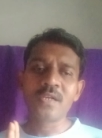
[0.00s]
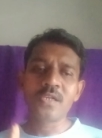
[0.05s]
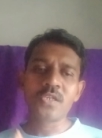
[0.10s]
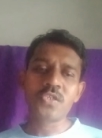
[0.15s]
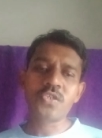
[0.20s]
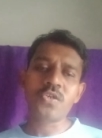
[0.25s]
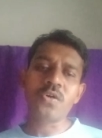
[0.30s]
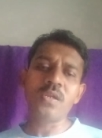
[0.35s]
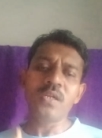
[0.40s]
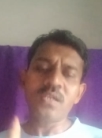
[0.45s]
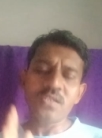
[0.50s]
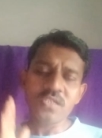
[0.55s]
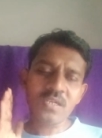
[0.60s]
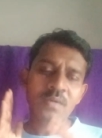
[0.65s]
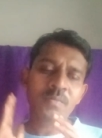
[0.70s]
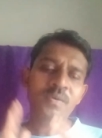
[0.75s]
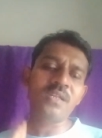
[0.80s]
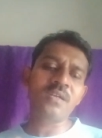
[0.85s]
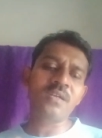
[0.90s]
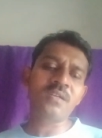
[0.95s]
sorry,
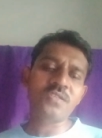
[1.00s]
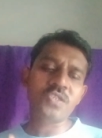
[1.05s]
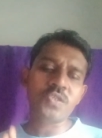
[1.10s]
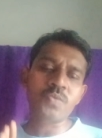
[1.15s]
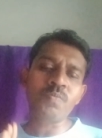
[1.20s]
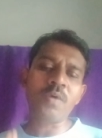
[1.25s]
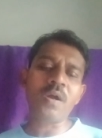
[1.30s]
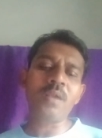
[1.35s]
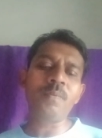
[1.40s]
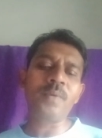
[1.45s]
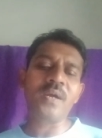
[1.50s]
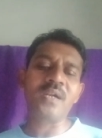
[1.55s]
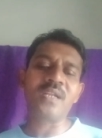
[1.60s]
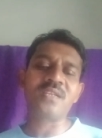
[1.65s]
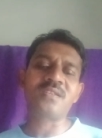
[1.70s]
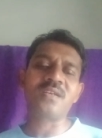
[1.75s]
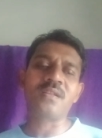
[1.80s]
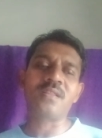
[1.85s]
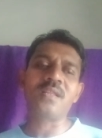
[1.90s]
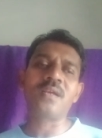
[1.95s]
some other small
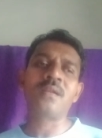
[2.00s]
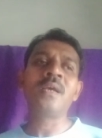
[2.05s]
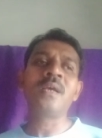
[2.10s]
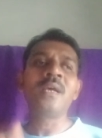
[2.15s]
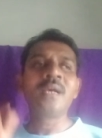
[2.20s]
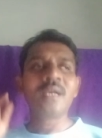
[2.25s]
parties are there.